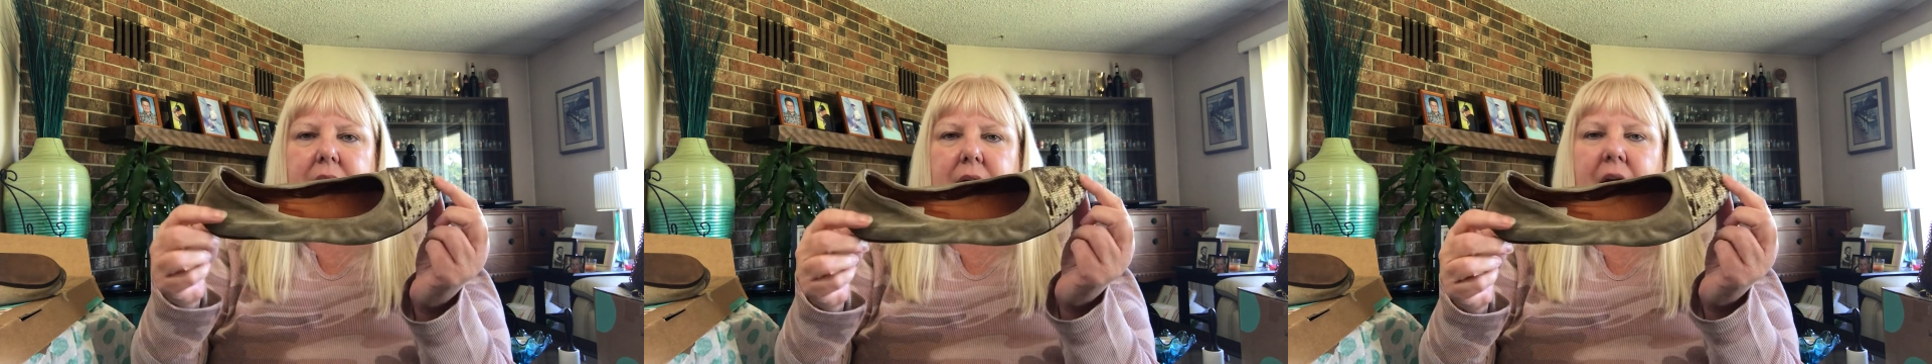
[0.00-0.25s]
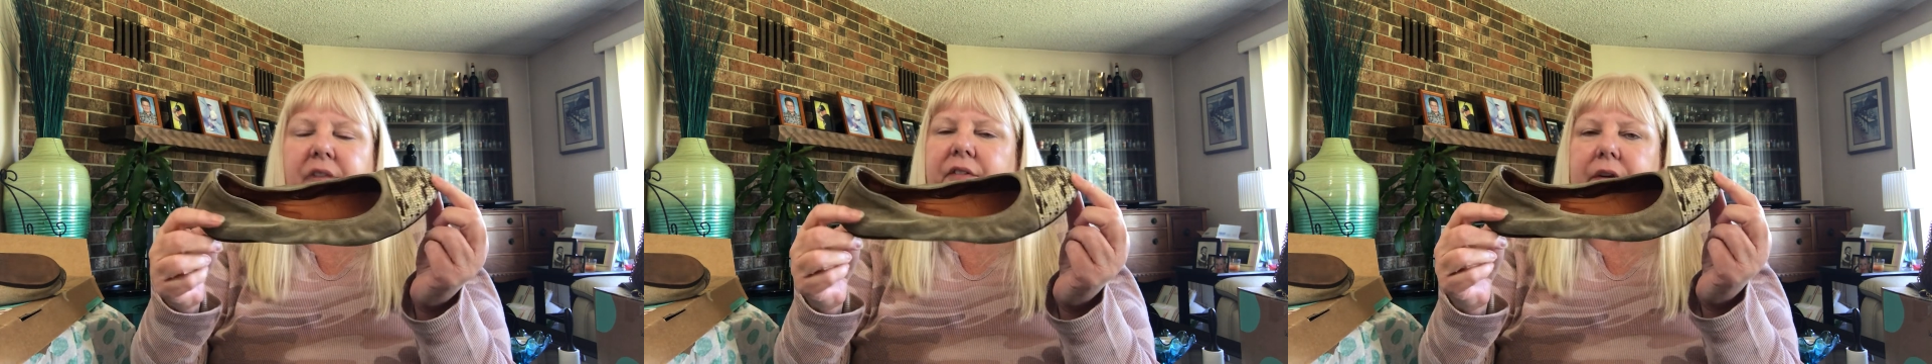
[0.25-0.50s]

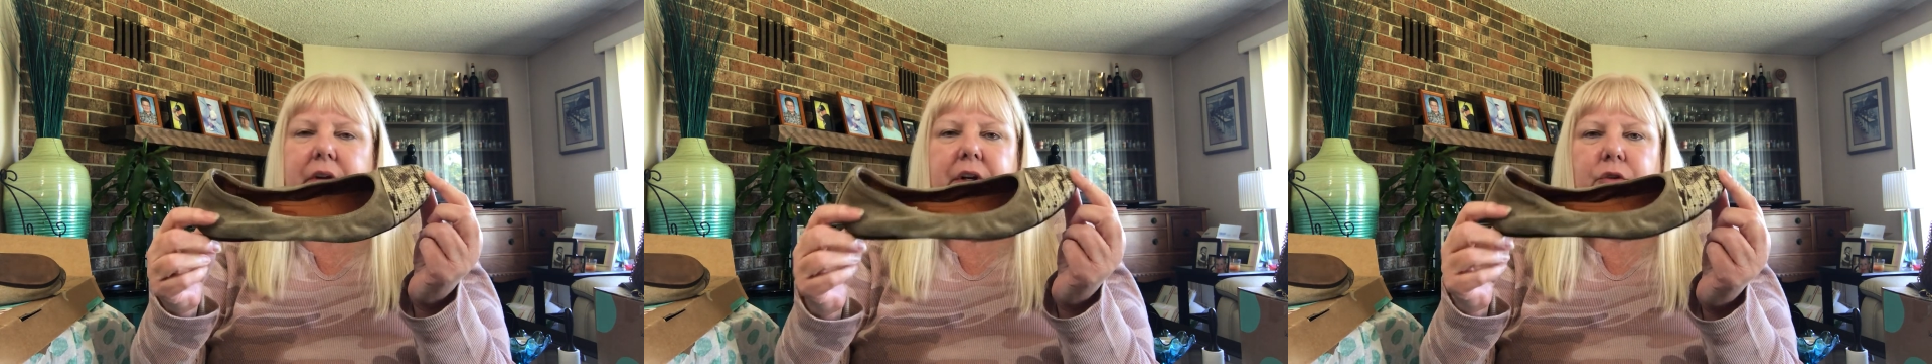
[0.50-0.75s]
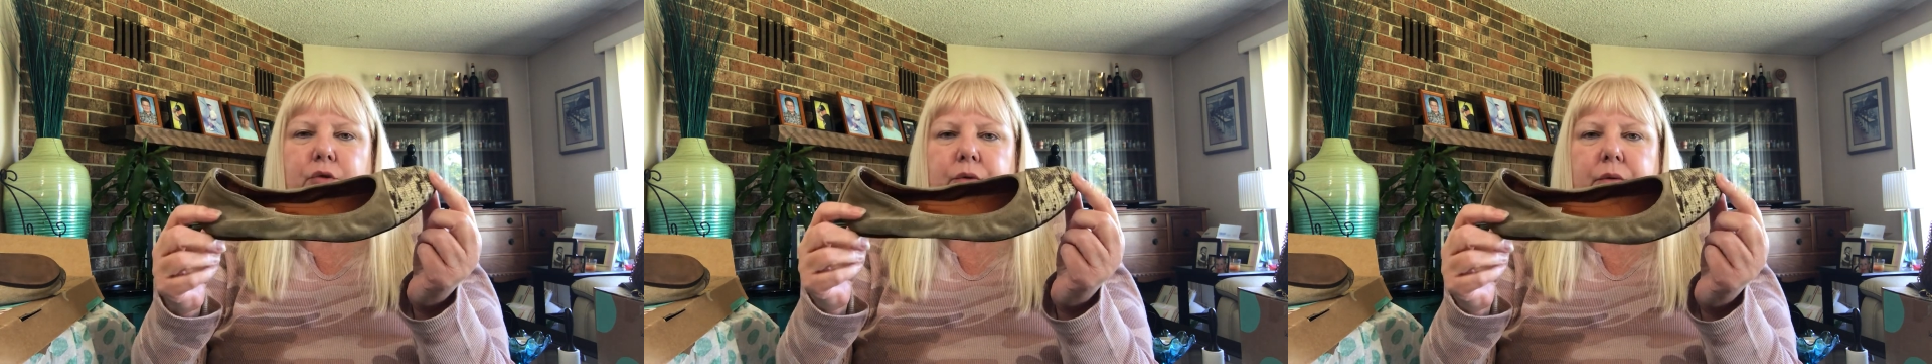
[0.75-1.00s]
I feel like
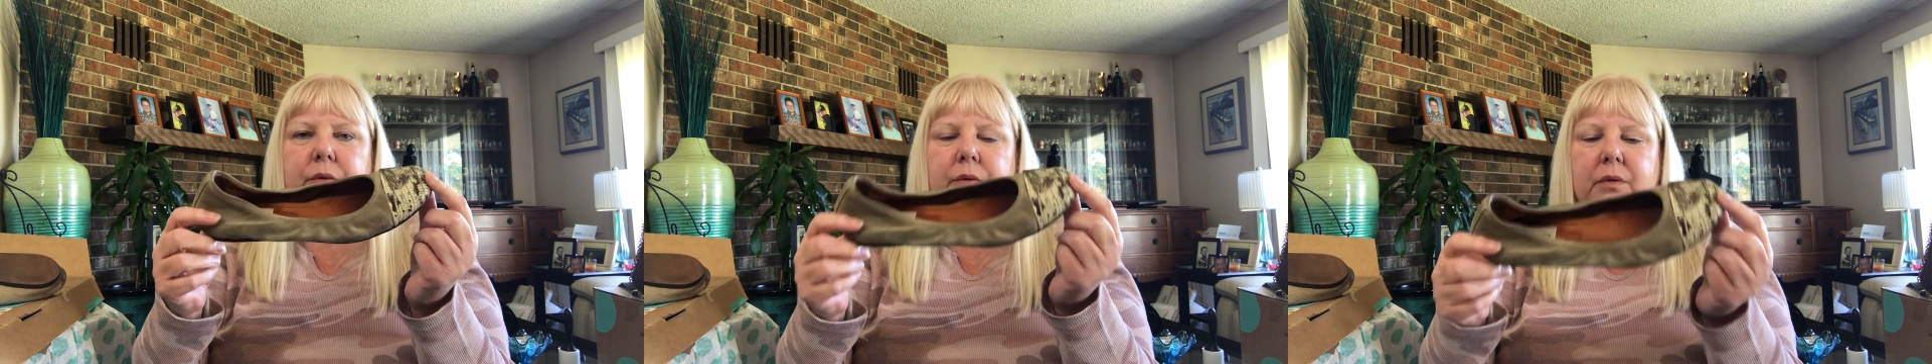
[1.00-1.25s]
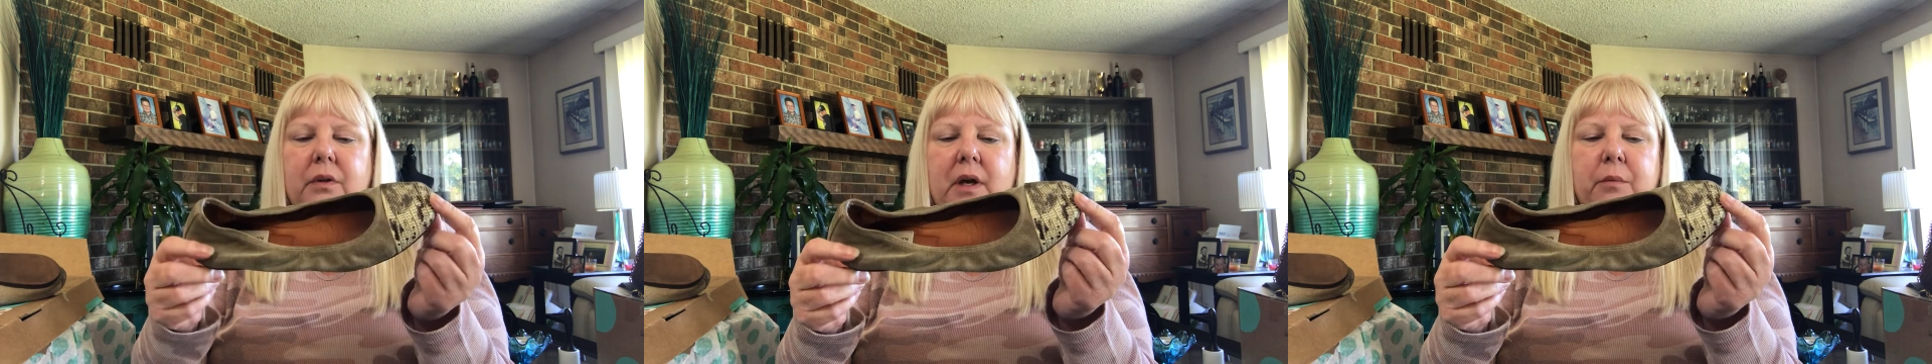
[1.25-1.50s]
a true
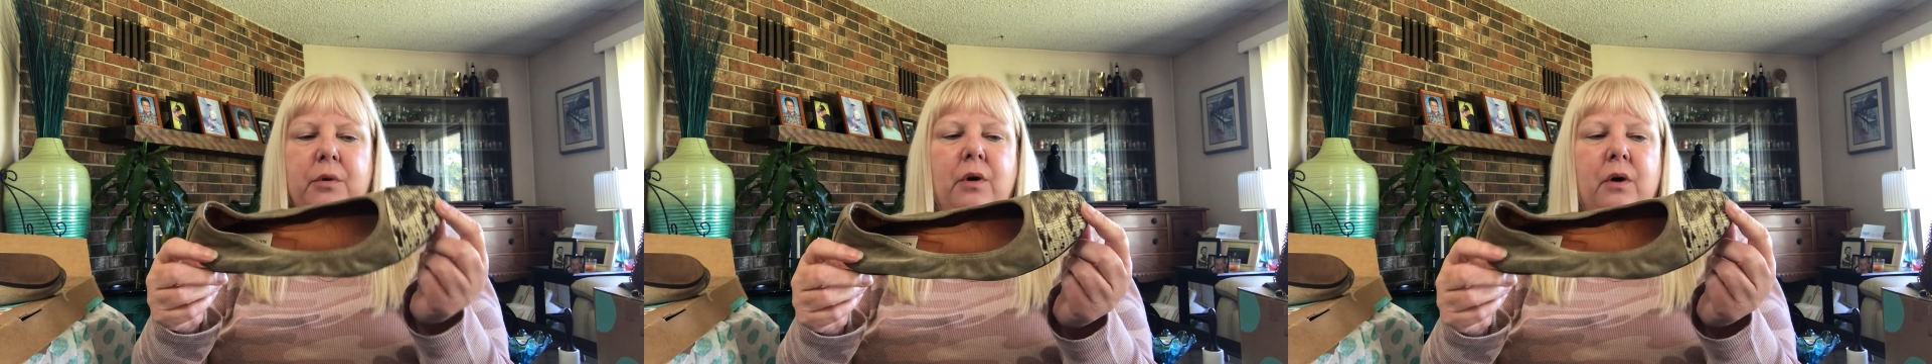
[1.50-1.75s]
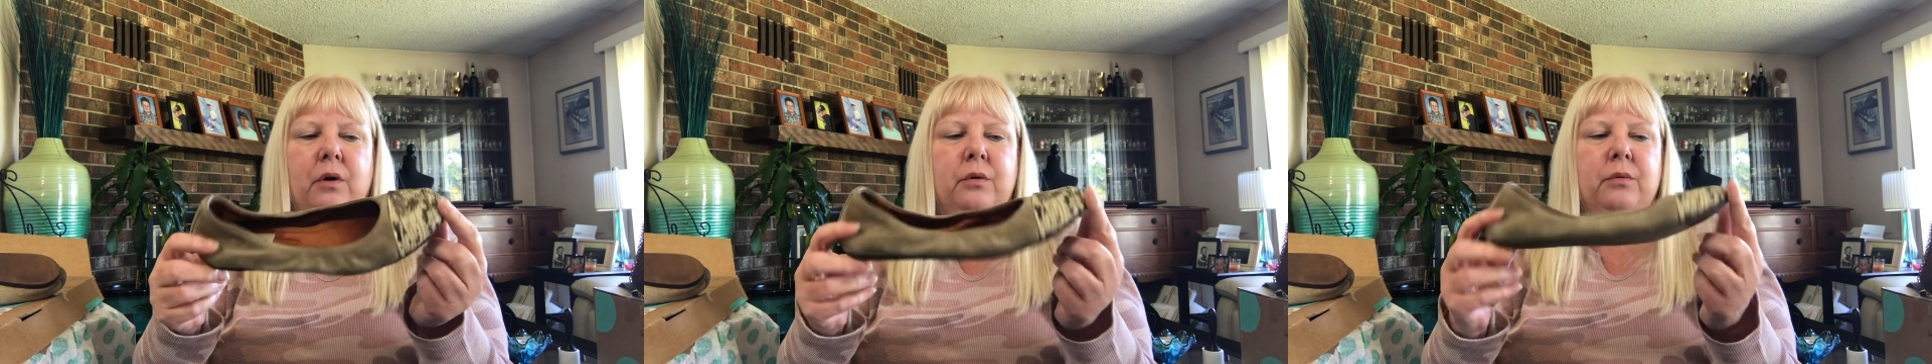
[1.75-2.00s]
label
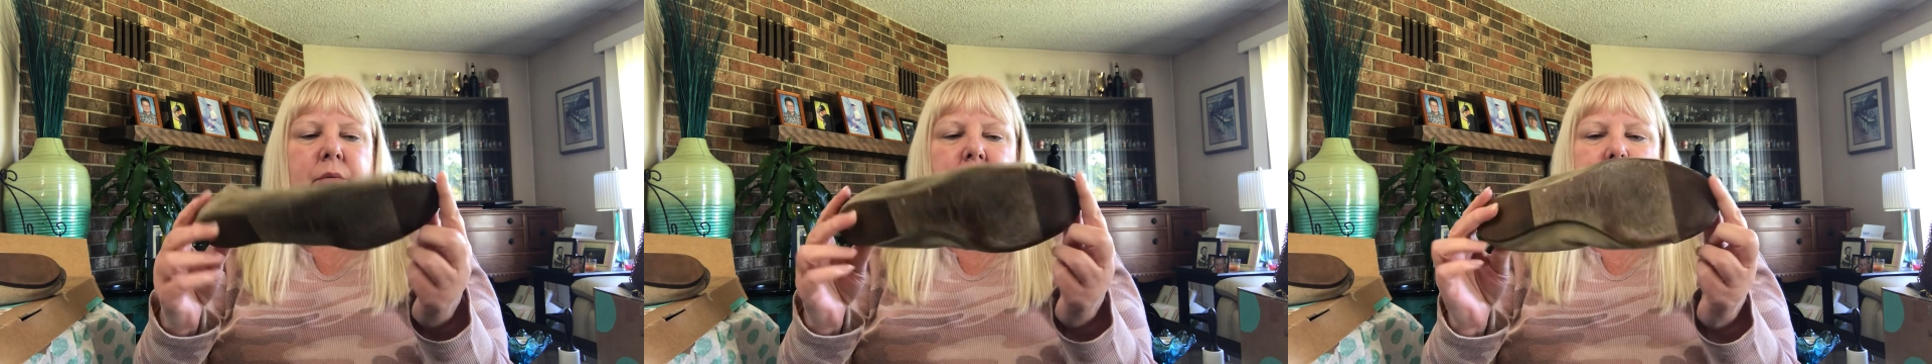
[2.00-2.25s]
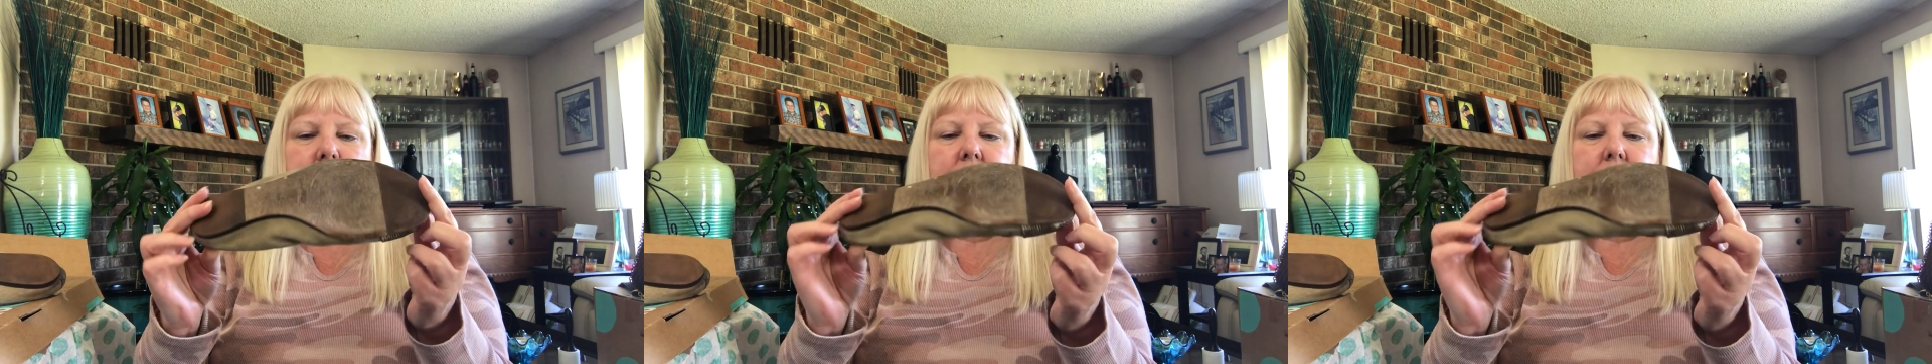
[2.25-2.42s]
hoe